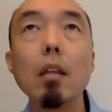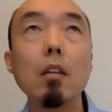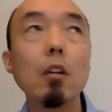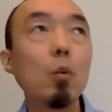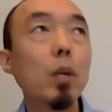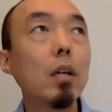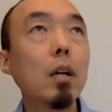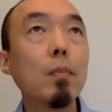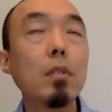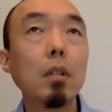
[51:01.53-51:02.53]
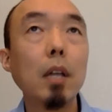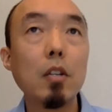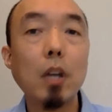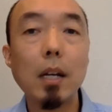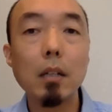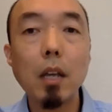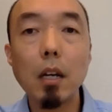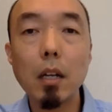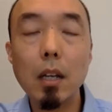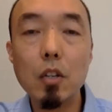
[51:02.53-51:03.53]
you know, when it comes to like
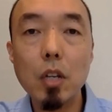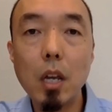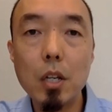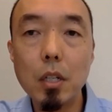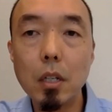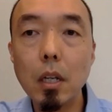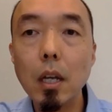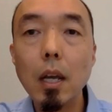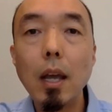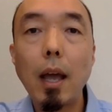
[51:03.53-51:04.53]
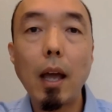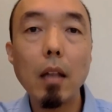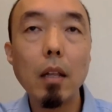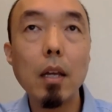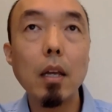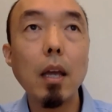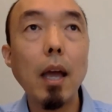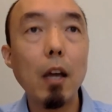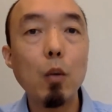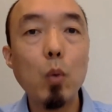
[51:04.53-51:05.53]
childcare and education, like,
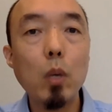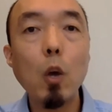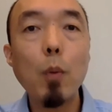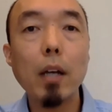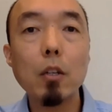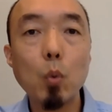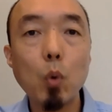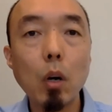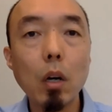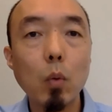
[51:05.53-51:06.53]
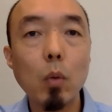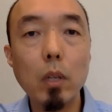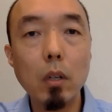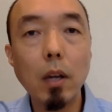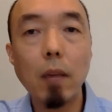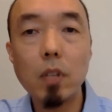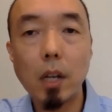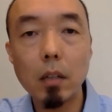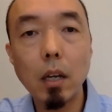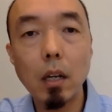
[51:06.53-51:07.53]
how do we go back to work when we don't have
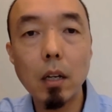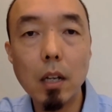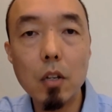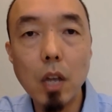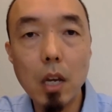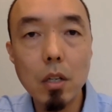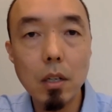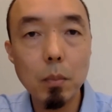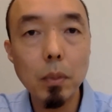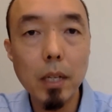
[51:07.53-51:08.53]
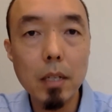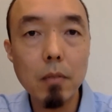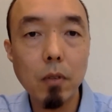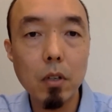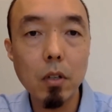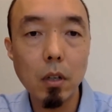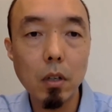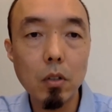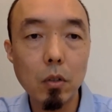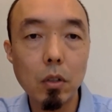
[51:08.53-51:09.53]
childcare and education in place for our
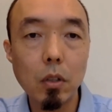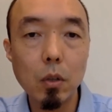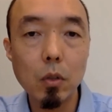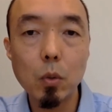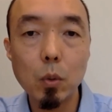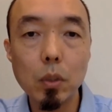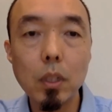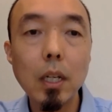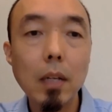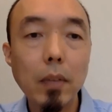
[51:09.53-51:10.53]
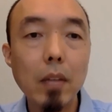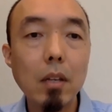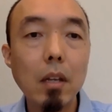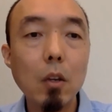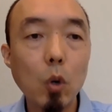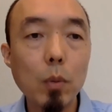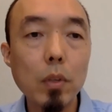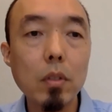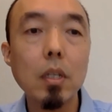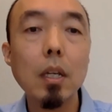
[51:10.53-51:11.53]
children to go to schools? That's
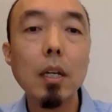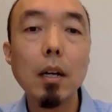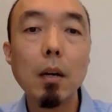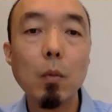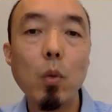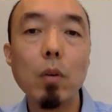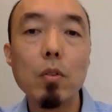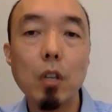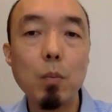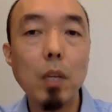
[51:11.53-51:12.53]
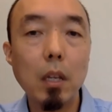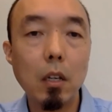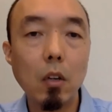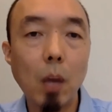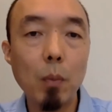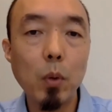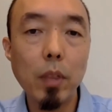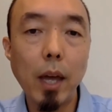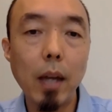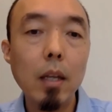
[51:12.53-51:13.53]
enormous. We are just beginning to grapple with
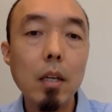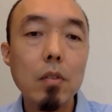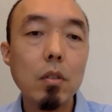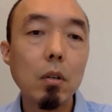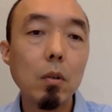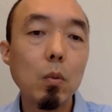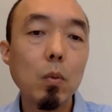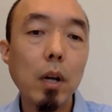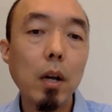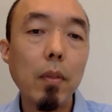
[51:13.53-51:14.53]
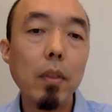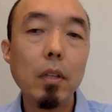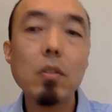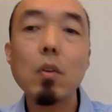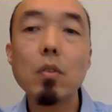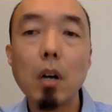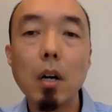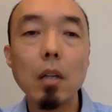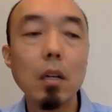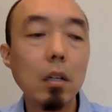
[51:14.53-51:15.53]
that. So the list goes on
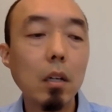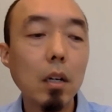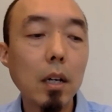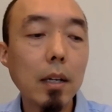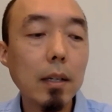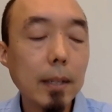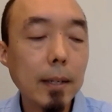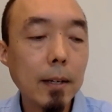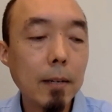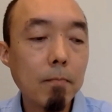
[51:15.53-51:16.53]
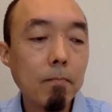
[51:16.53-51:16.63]
and on and on.